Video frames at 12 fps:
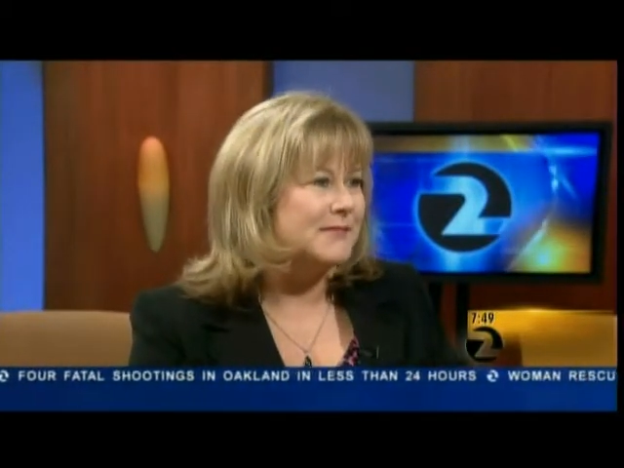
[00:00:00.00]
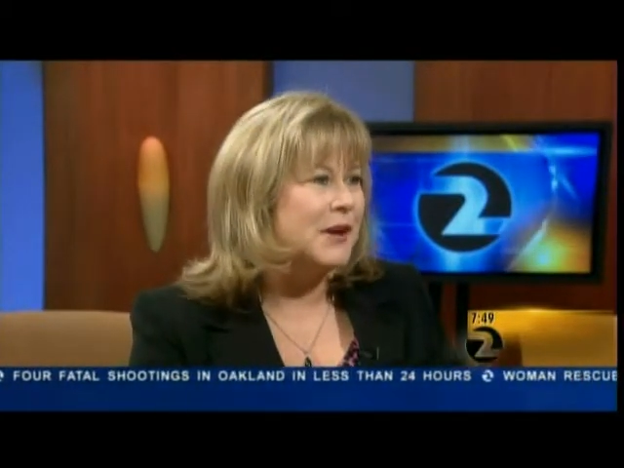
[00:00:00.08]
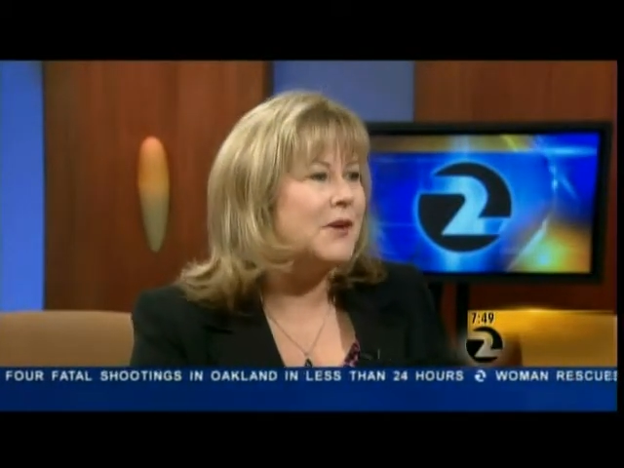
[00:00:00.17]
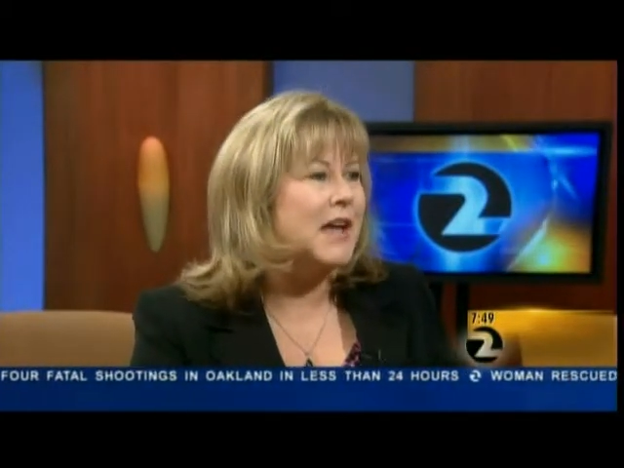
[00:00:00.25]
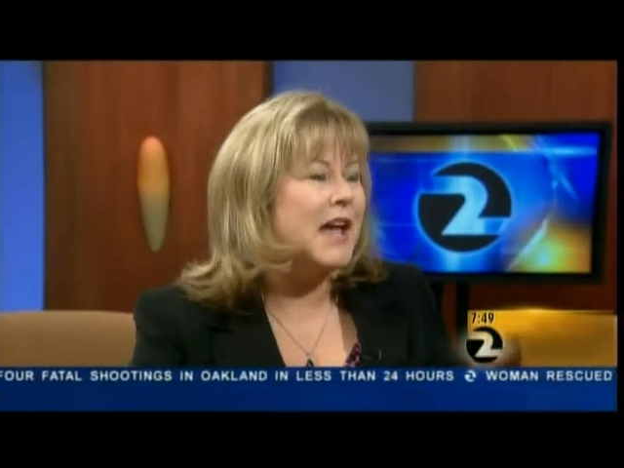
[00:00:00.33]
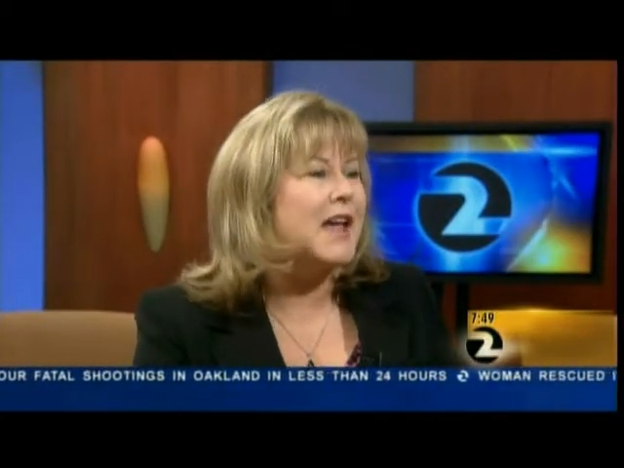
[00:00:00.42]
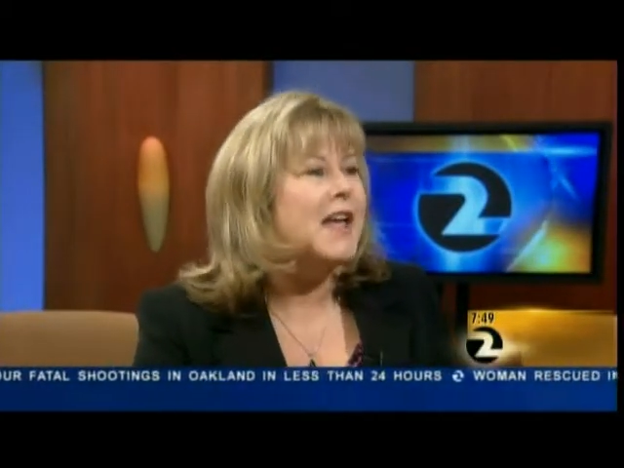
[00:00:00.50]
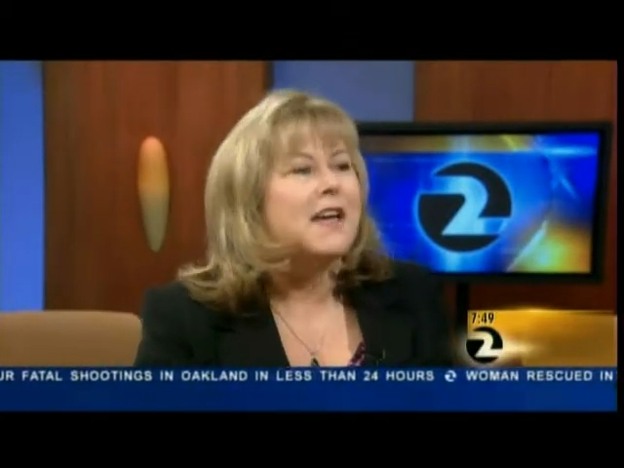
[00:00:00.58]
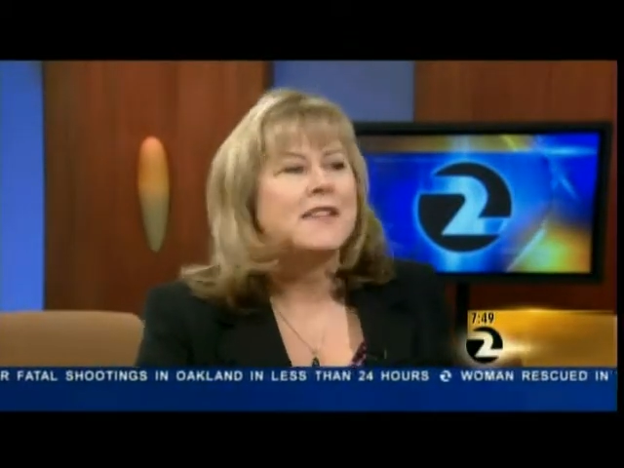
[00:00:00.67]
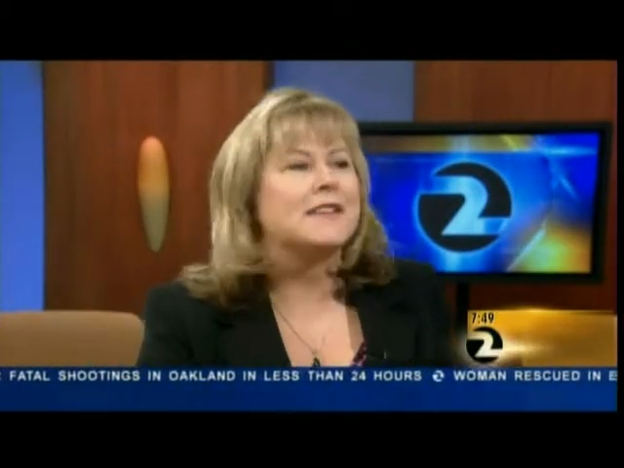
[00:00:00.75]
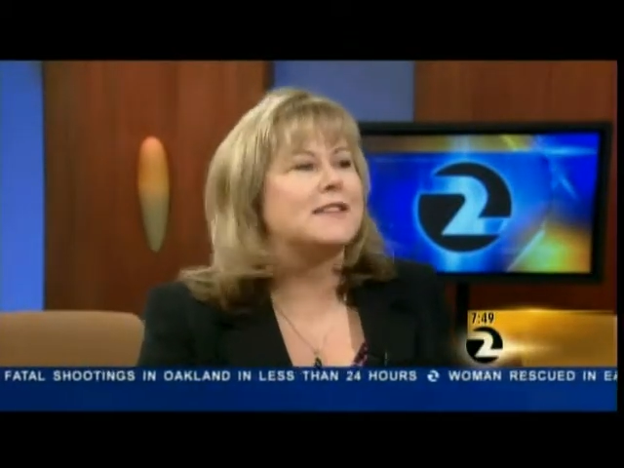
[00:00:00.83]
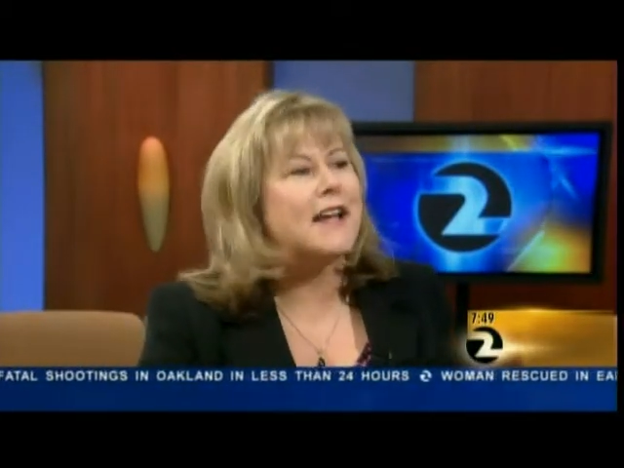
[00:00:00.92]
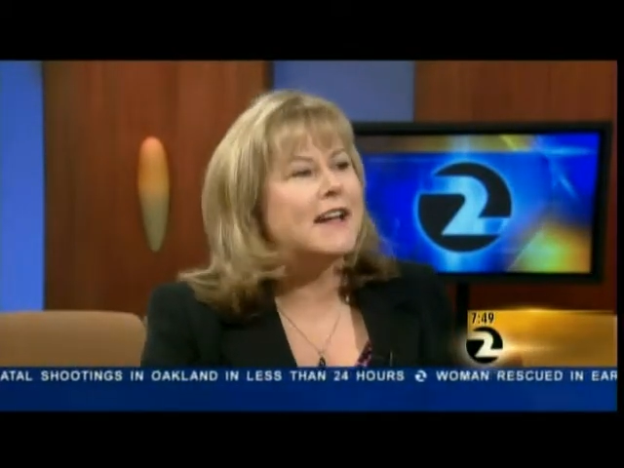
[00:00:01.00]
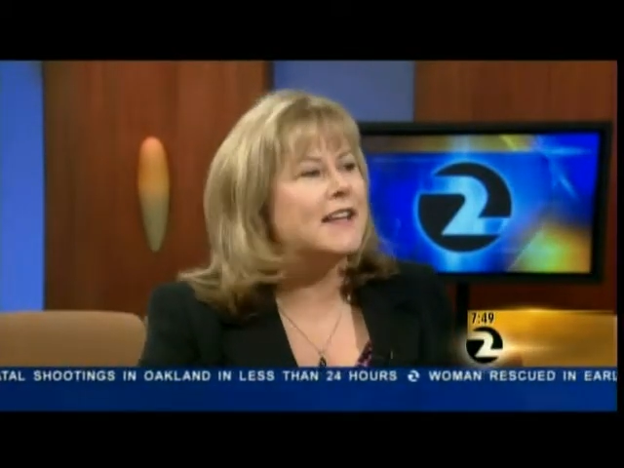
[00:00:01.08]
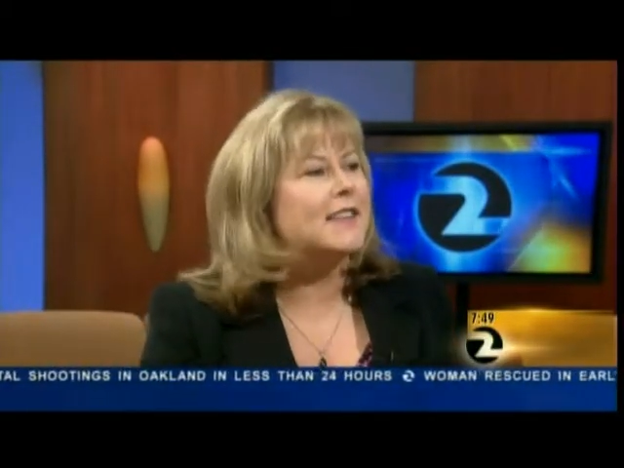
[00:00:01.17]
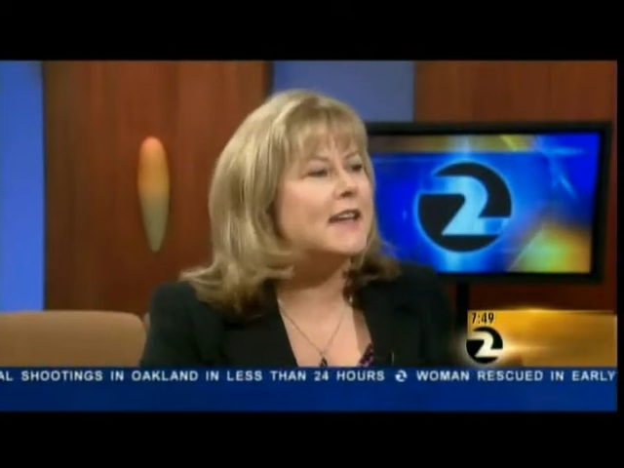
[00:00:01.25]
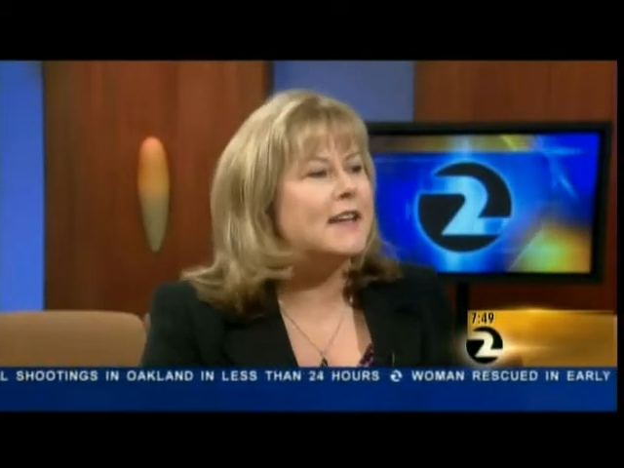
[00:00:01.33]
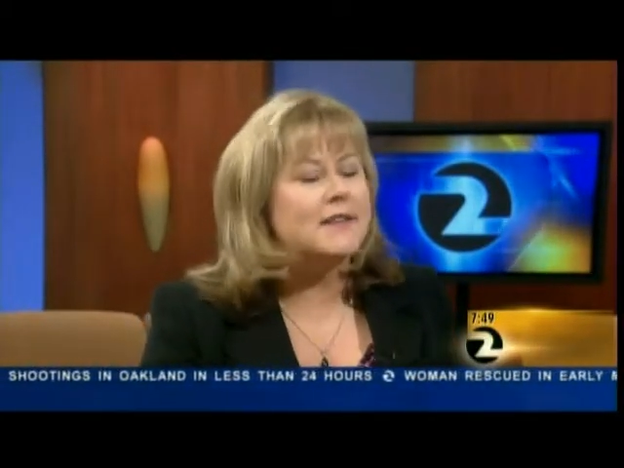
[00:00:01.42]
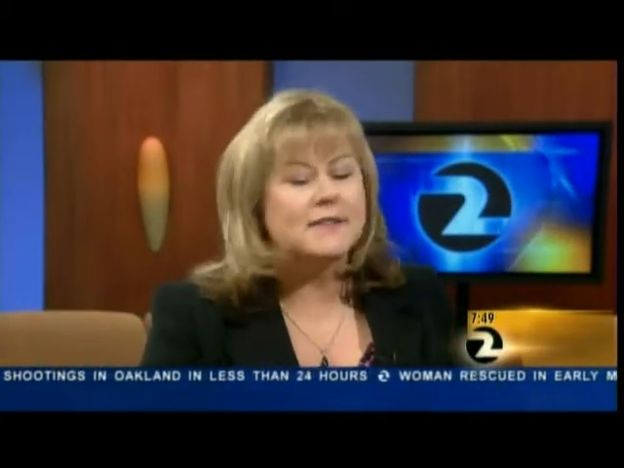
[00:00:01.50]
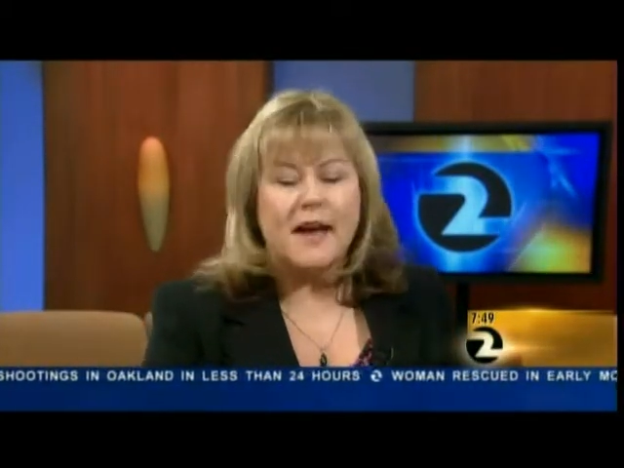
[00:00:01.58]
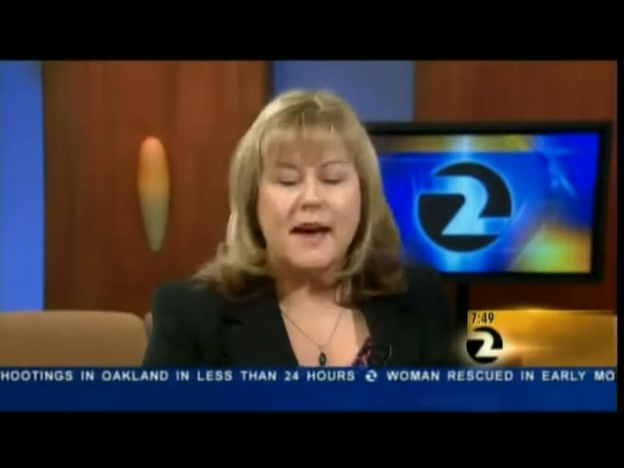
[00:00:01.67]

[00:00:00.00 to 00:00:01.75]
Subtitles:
Okay. The second thing is